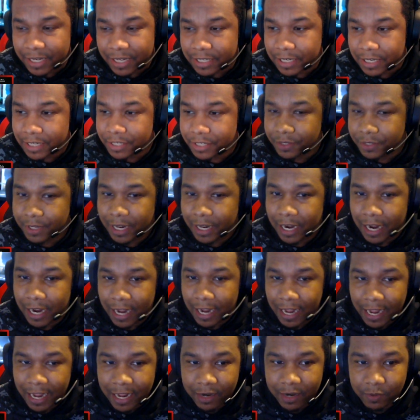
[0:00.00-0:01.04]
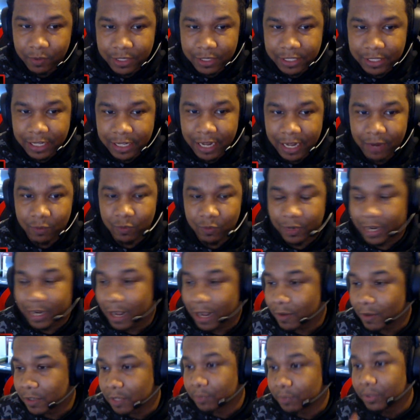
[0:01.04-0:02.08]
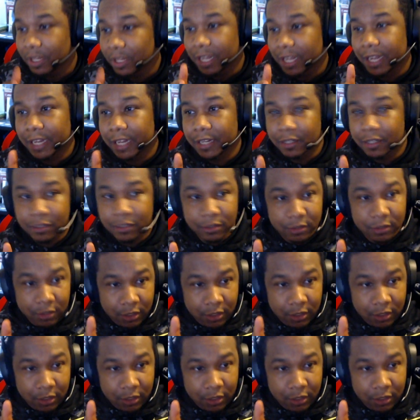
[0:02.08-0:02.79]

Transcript: issue that I had was that when I was playing,